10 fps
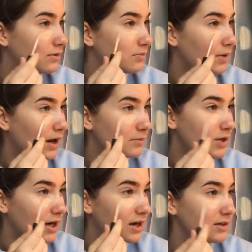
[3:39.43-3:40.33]
But I'm
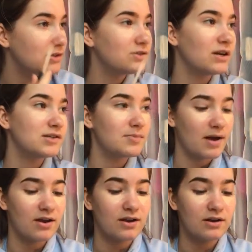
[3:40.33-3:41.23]
trying not to stress
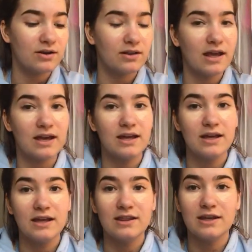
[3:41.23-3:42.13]
about it or like
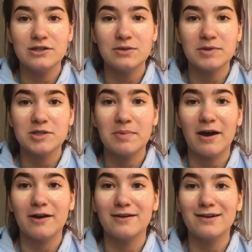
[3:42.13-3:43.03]
think too much
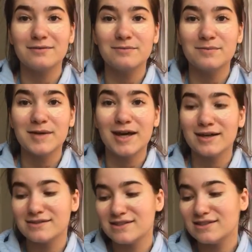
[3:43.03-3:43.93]
about it
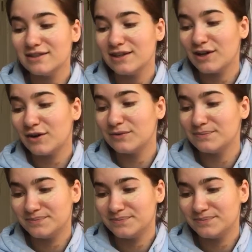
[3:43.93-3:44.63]
because, you know,